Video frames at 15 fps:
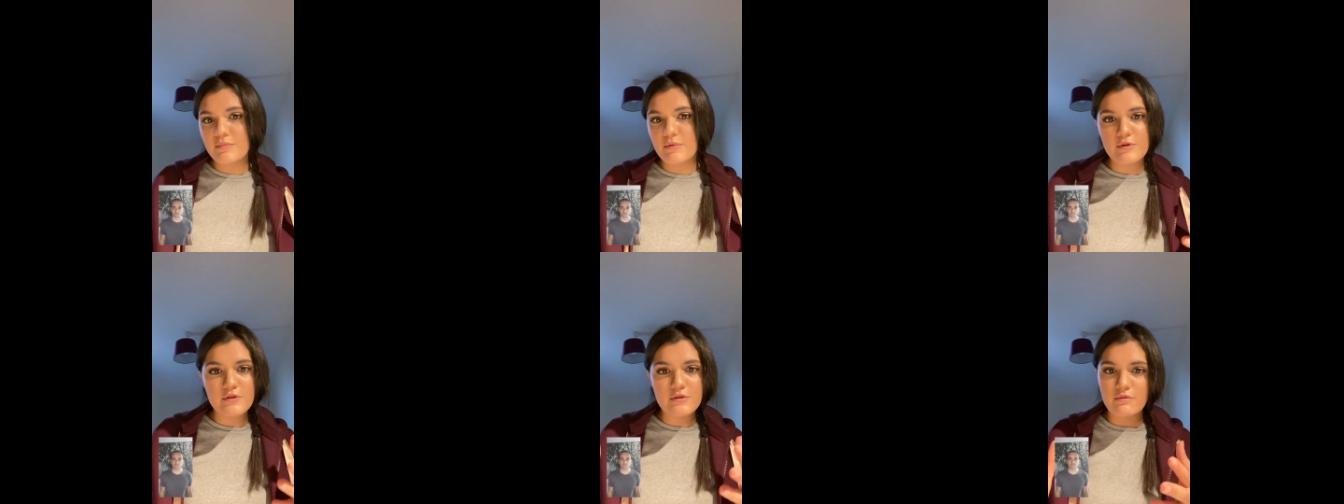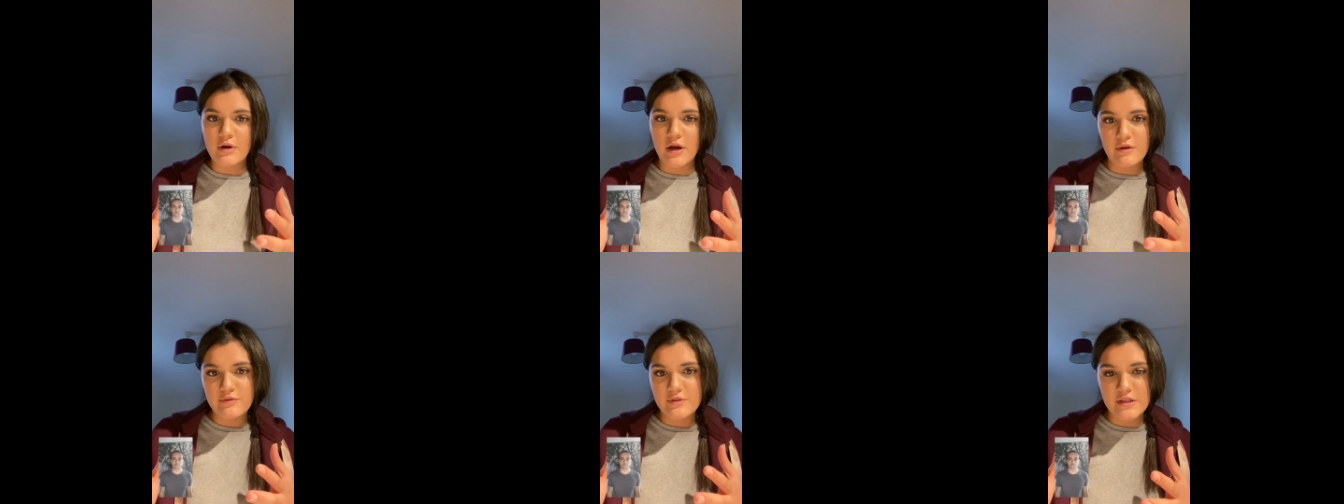
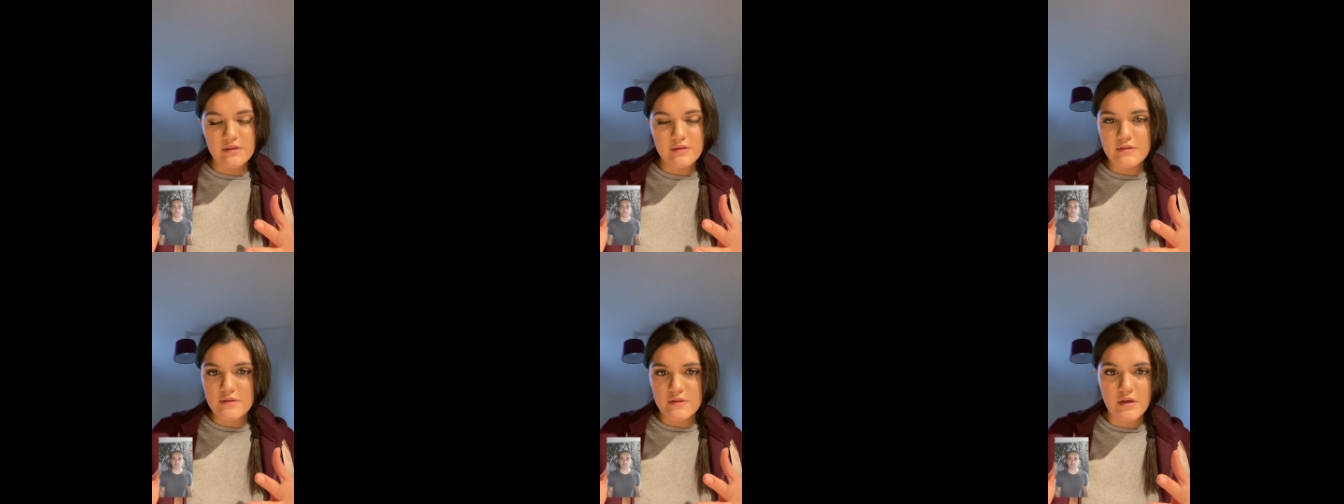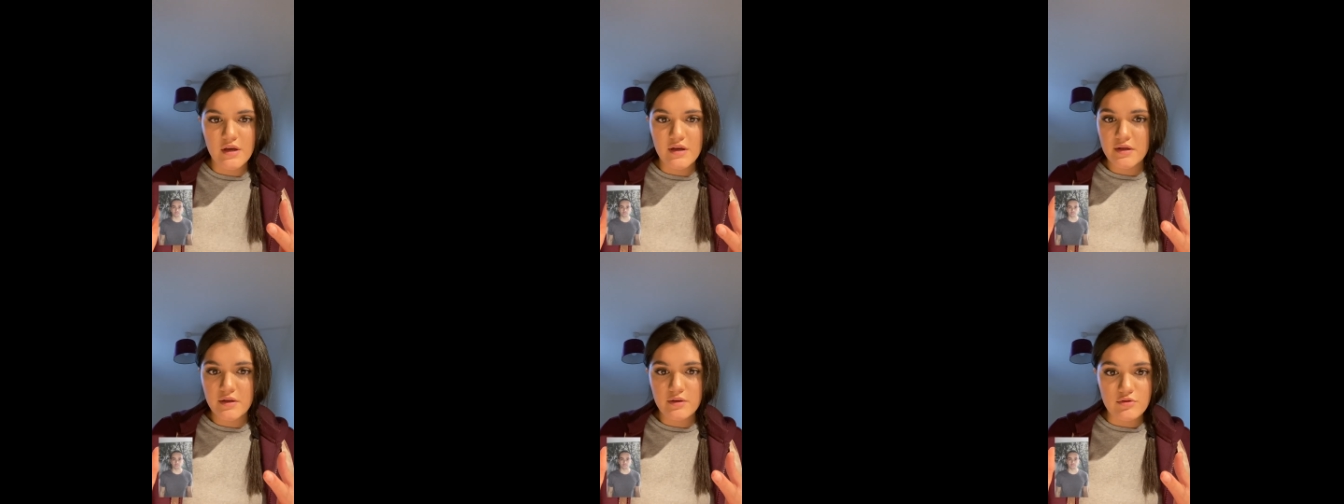surroundings
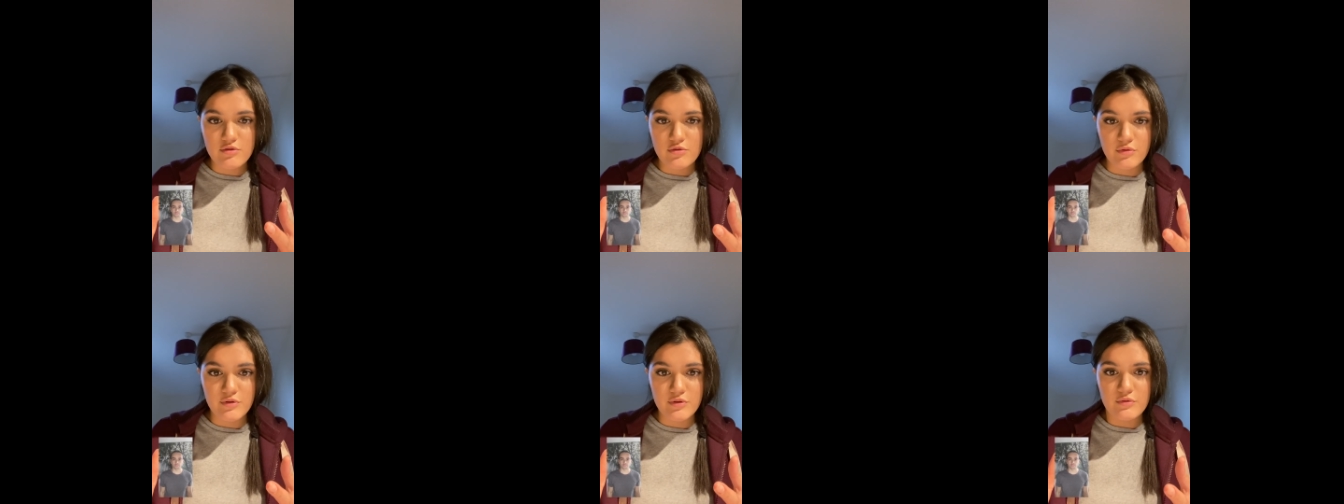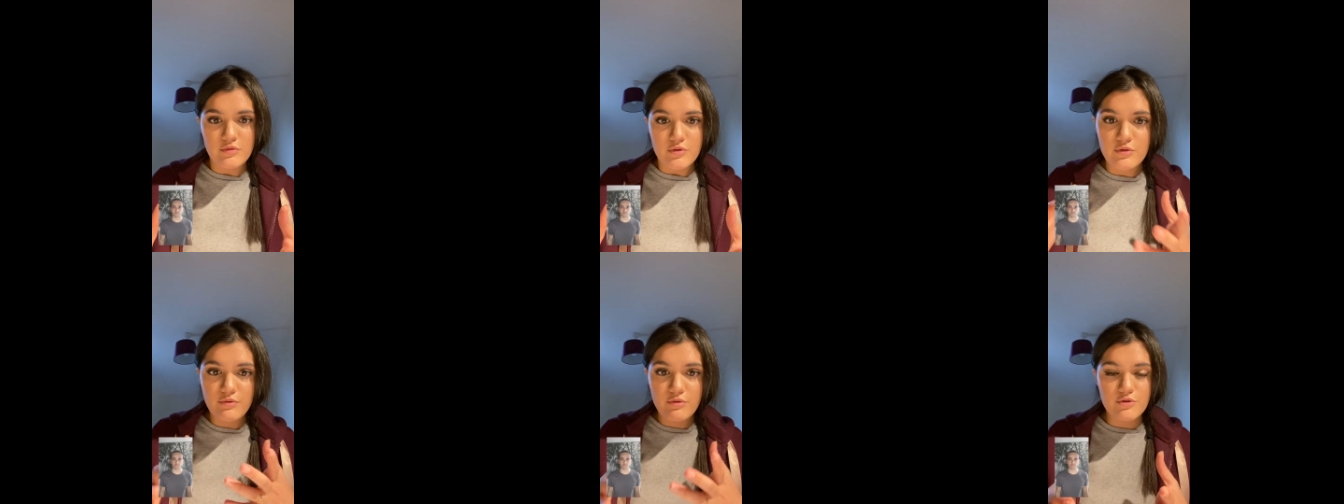control you.
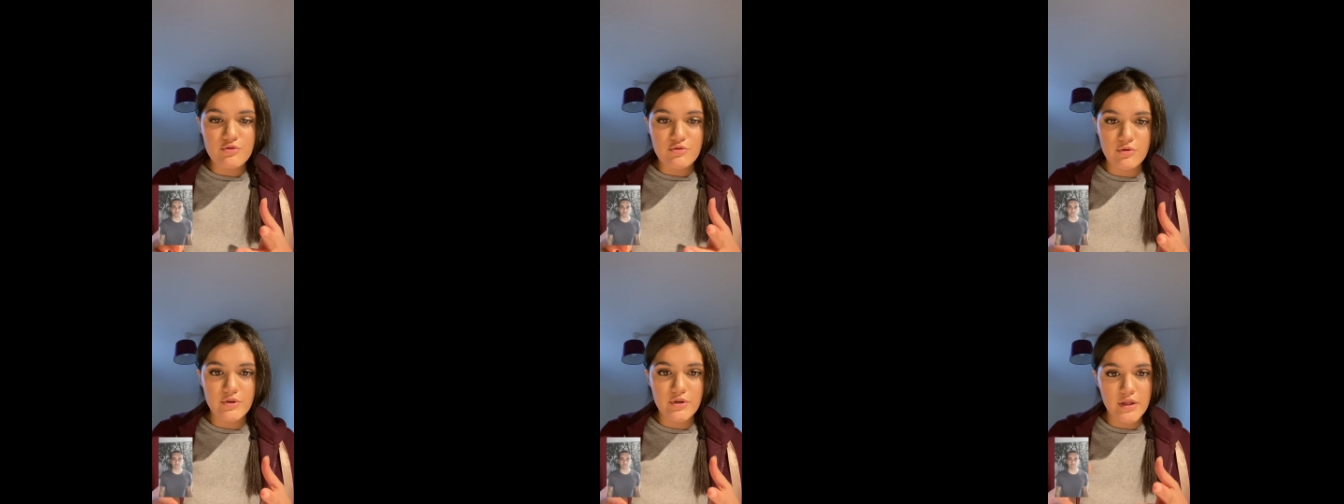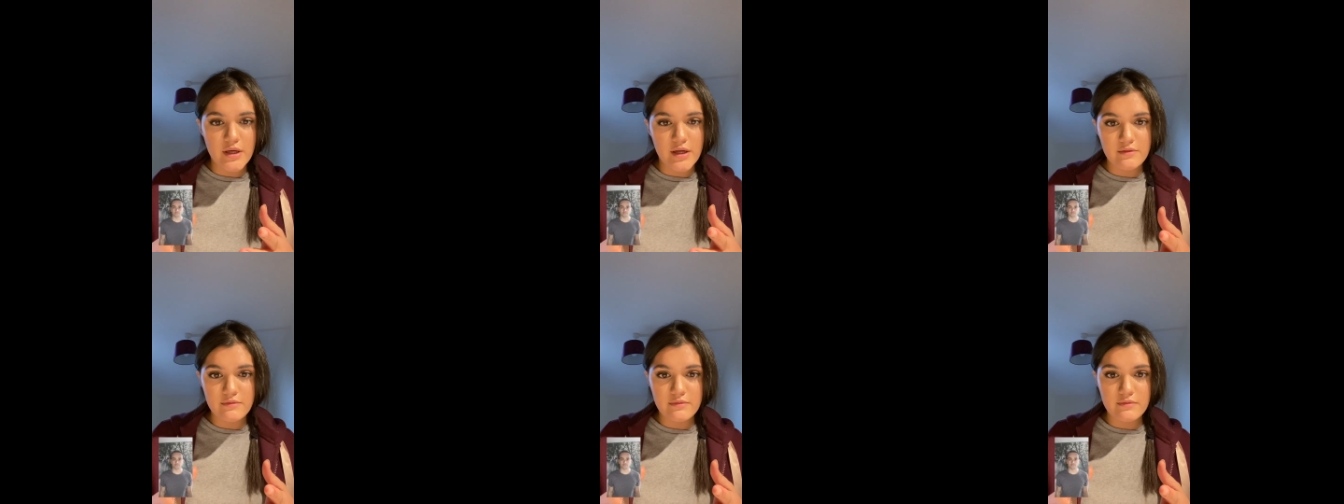You control your
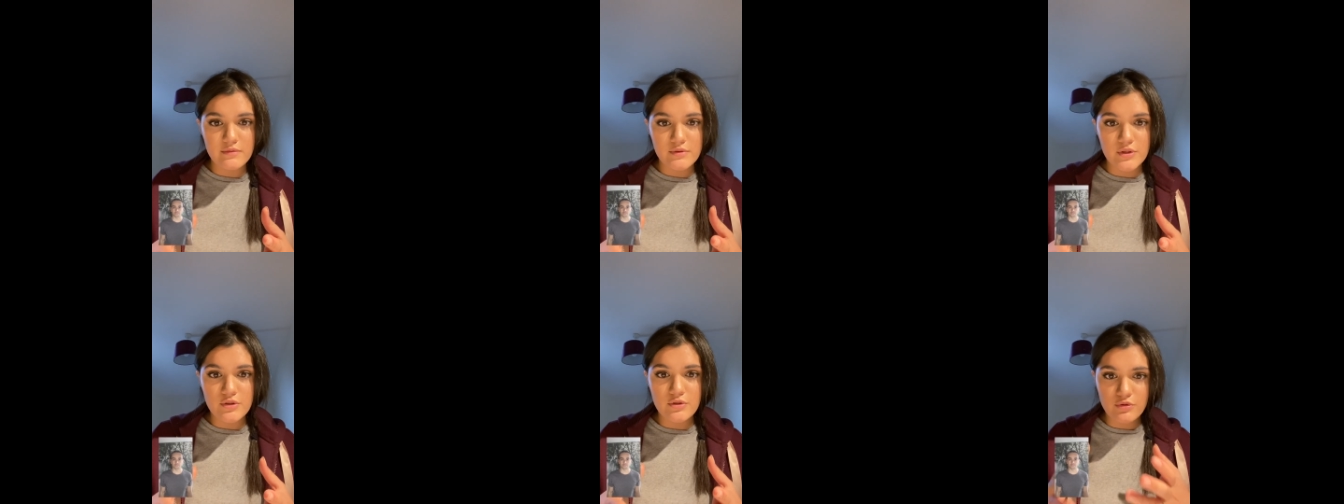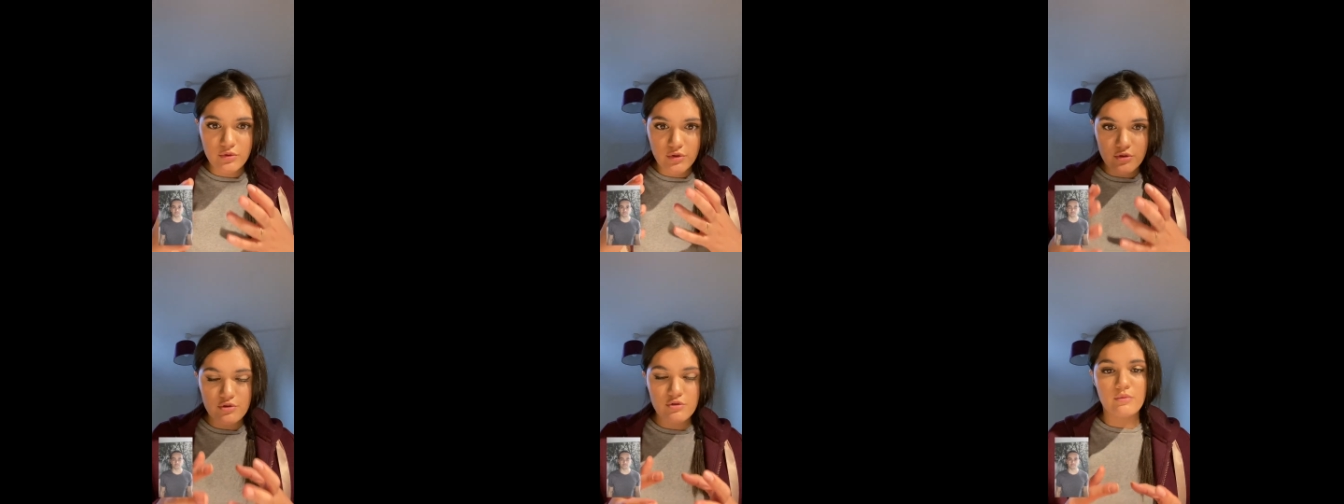life. You
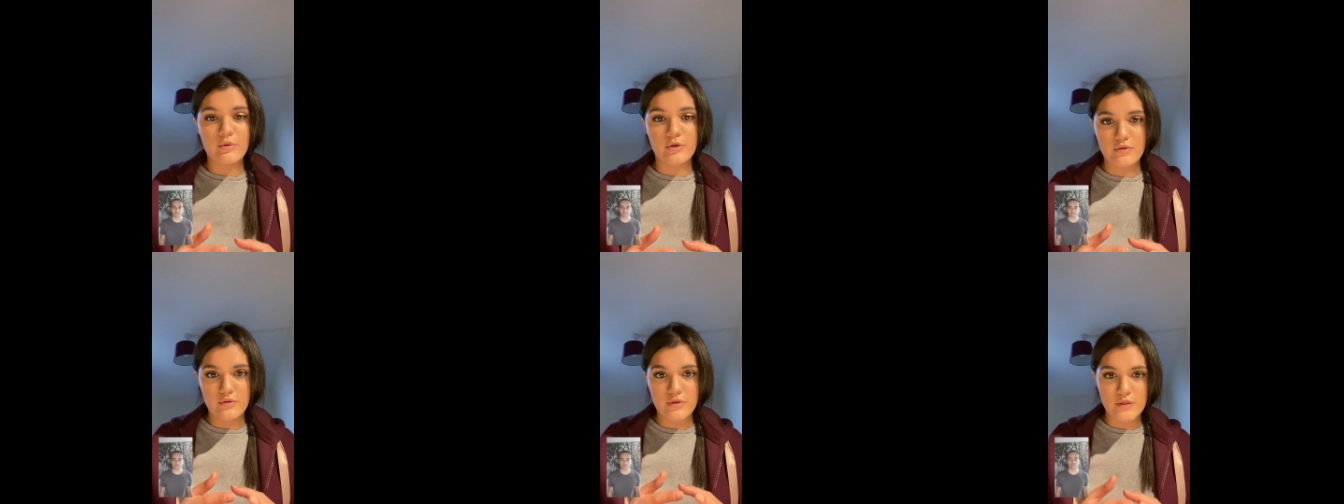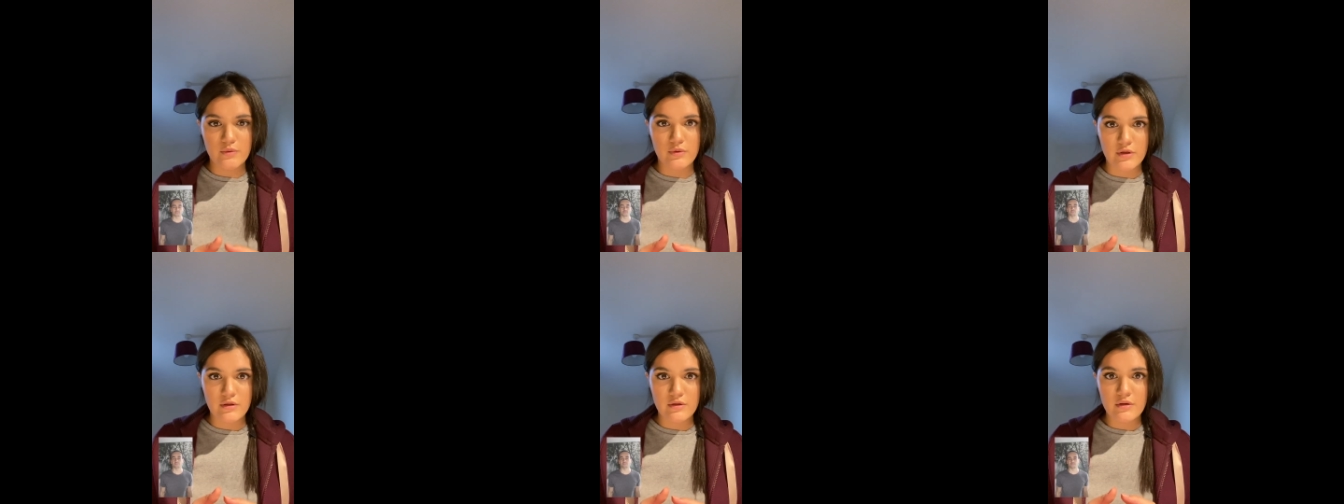control what you're
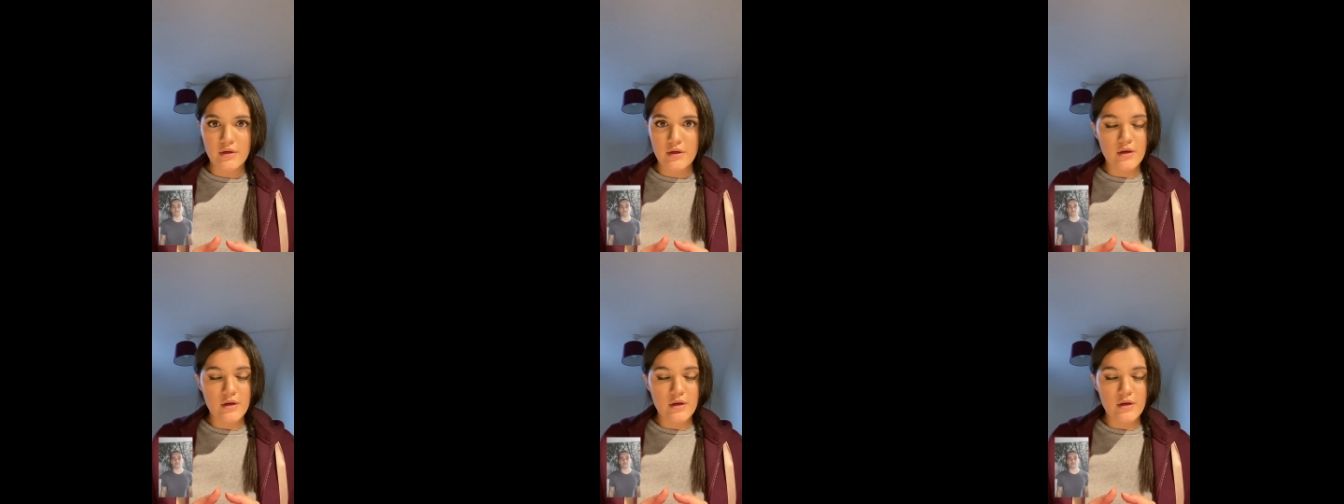doing.